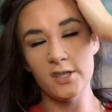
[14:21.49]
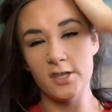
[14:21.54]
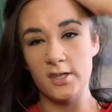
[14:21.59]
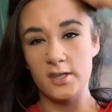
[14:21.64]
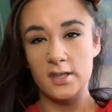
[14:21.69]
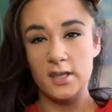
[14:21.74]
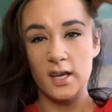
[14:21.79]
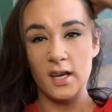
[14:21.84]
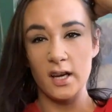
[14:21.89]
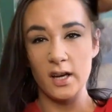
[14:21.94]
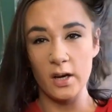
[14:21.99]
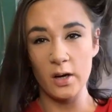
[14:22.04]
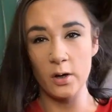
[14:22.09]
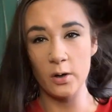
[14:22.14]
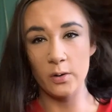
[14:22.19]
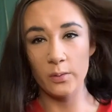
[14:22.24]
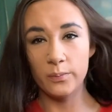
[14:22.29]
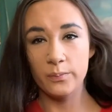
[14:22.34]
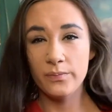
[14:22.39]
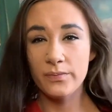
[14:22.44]

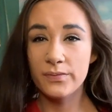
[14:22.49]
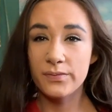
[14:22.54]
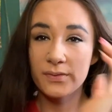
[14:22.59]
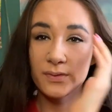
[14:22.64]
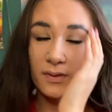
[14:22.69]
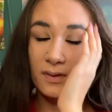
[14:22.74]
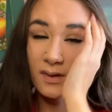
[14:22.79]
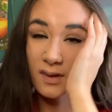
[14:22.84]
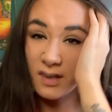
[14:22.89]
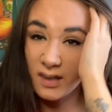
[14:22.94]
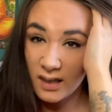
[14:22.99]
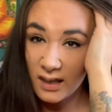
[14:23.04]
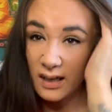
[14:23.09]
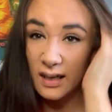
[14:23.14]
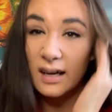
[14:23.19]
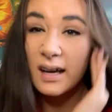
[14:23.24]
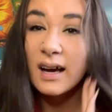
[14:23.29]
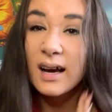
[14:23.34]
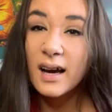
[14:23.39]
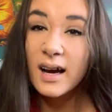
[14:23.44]
So
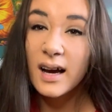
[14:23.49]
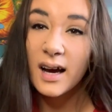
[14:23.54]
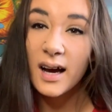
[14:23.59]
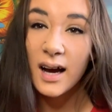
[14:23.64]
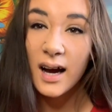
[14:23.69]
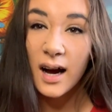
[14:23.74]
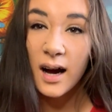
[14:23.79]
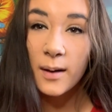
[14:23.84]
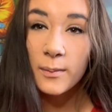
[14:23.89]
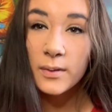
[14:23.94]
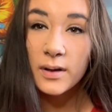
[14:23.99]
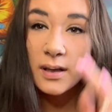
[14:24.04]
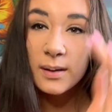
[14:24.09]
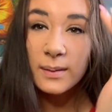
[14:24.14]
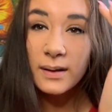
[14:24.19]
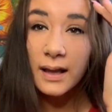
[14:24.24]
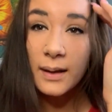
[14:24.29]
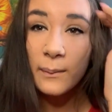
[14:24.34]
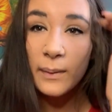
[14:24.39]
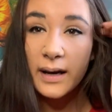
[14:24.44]
I'm going to
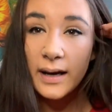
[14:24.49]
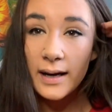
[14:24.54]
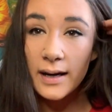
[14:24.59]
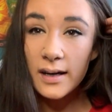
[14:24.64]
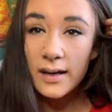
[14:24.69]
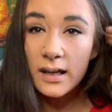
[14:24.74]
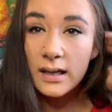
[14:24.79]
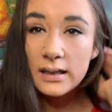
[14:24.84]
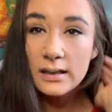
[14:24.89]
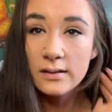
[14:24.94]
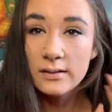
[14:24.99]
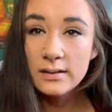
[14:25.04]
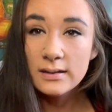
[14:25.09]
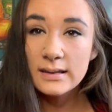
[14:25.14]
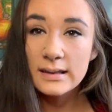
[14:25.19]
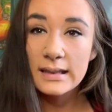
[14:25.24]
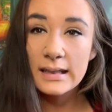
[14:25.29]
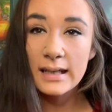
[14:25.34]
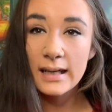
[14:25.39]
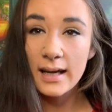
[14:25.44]
let my hair down,
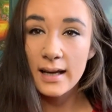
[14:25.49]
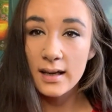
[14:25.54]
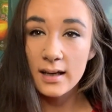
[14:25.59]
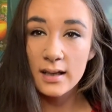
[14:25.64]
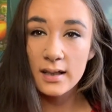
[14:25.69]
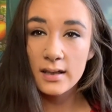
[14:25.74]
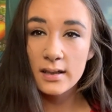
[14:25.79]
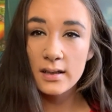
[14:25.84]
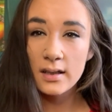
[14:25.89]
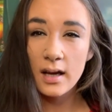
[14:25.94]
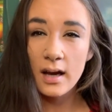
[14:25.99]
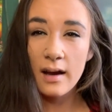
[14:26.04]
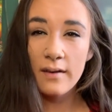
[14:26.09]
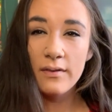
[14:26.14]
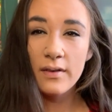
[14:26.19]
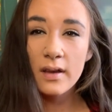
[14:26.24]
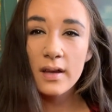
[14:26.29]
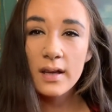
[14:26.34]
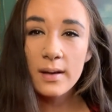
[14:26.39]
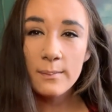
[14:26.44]
and I
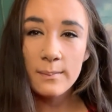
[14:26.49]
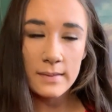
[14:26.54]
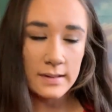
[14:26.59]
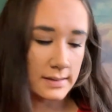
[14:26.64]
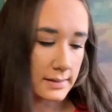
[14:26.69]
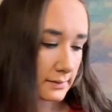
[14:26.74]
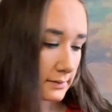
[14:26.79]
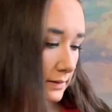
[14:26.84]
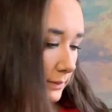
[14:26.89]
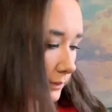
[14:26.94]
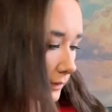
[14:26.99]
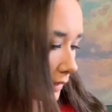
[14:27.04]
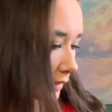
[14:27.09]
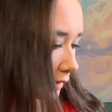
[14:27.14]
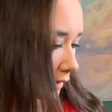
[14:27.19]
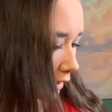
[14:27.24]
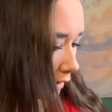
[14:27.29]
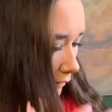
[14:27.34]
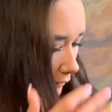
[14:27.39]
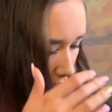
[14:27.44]
feel like I'm missing something.
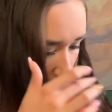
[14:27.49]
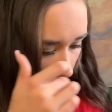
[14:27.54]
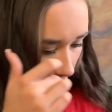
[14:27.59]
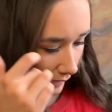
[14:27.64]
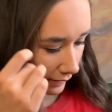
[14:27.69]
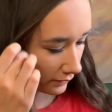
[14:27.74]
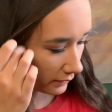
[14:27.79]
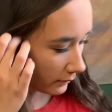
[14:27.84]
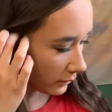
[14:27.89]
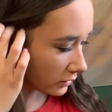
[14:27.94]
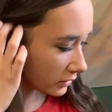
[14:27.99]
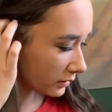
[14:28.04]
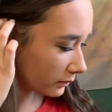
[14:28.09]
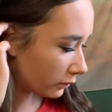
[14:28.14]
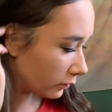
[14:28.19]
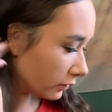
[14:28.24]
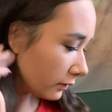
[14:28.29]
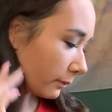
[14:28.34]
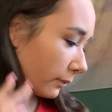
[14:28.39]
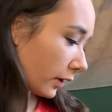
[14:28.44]
Oh yeah, the most
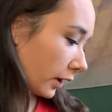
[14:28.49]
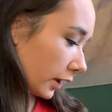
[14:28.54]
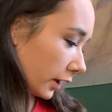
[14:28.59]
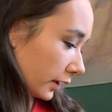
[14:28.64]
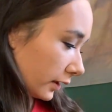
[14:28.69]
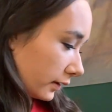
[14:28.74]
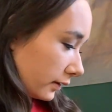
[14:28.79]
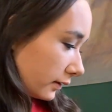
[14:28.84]
important part.